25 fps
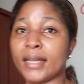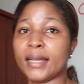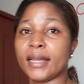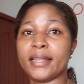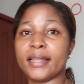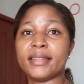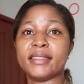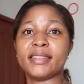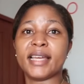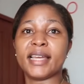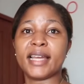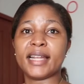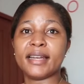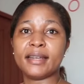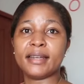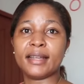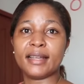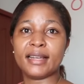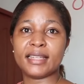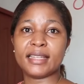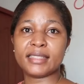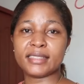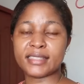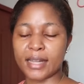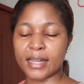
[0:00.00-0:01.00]
And then
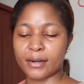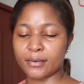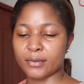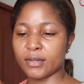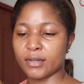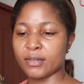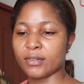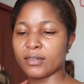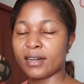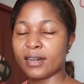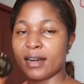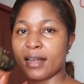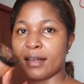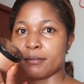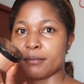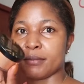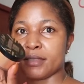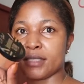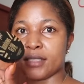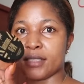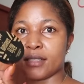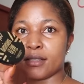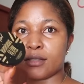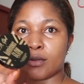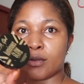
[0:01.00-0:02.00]
later on, I'm
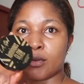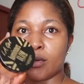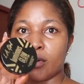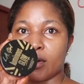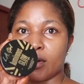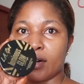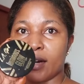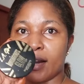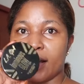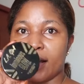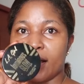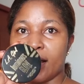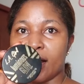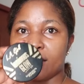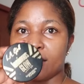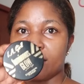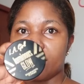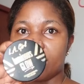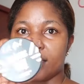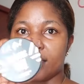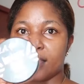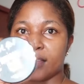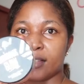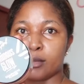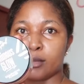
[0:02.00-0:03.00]
just gonna
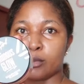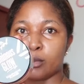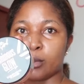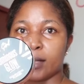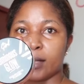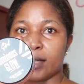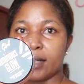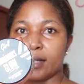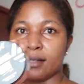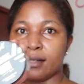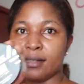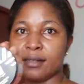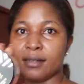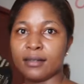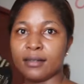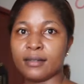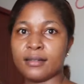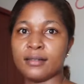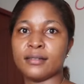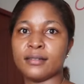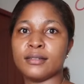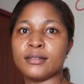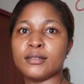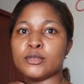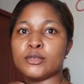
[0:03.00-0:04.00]
have this one
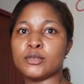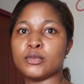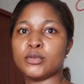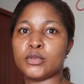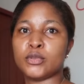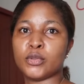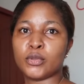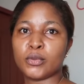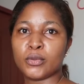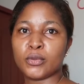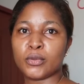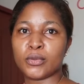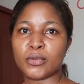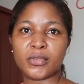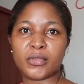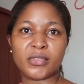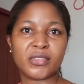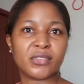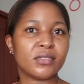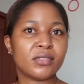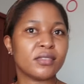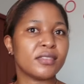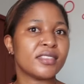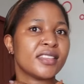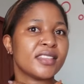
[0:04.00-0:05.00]
to
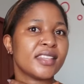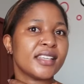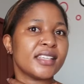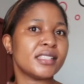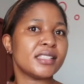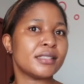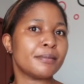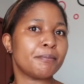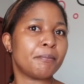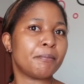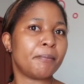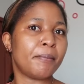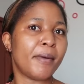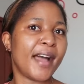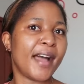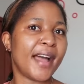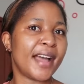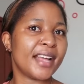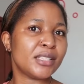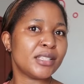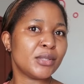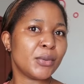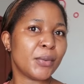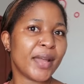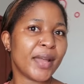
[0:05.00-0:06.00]
this
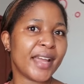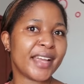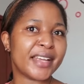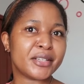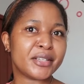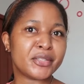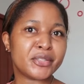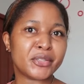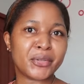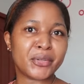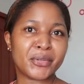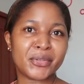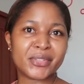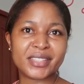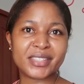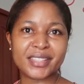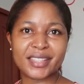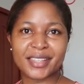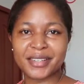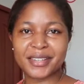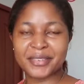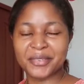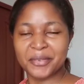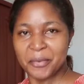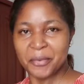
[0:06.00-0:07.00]
part where it shows
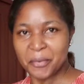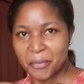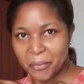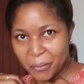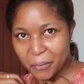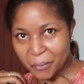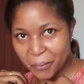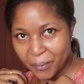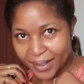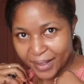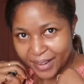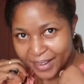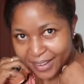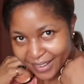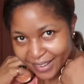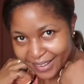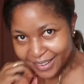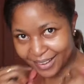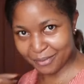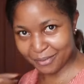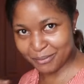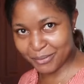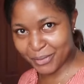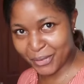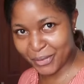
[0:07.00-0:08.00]
while
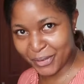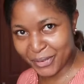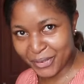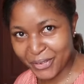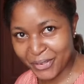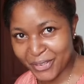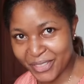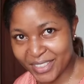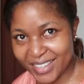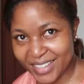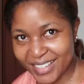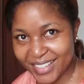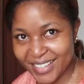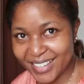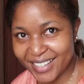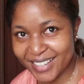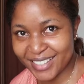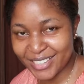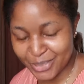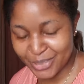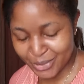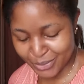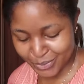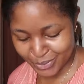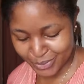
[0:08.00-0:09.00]
I'm going on the
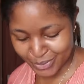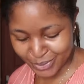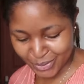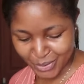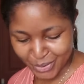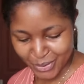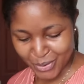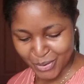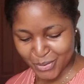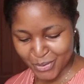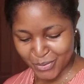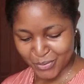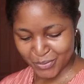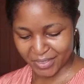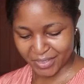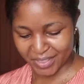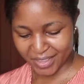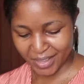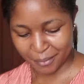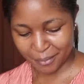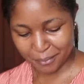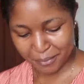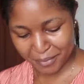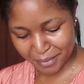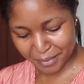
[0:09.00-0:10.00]
date with
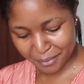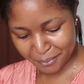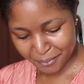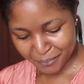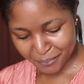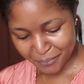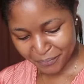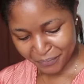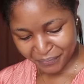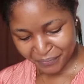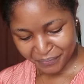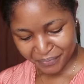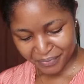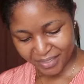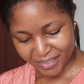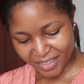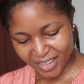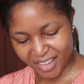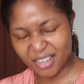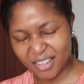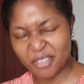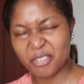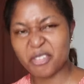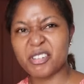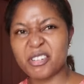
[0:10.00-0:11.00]
hubby.
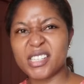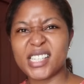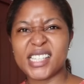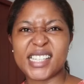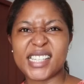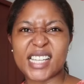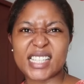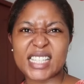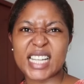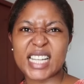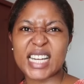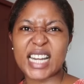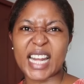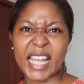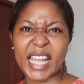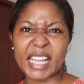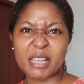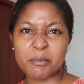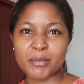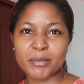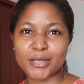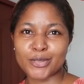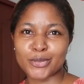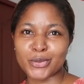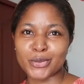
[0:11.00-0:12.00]
I know he doesn't
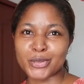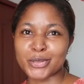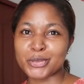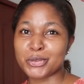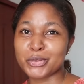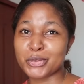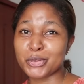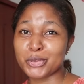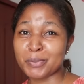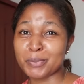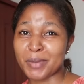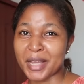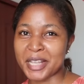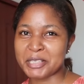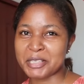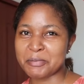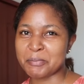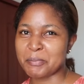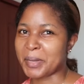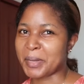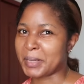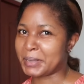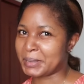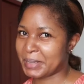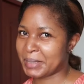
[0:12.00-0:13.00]
like me doing too much,
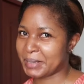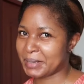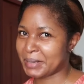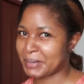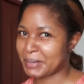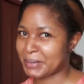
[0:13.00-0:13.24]
but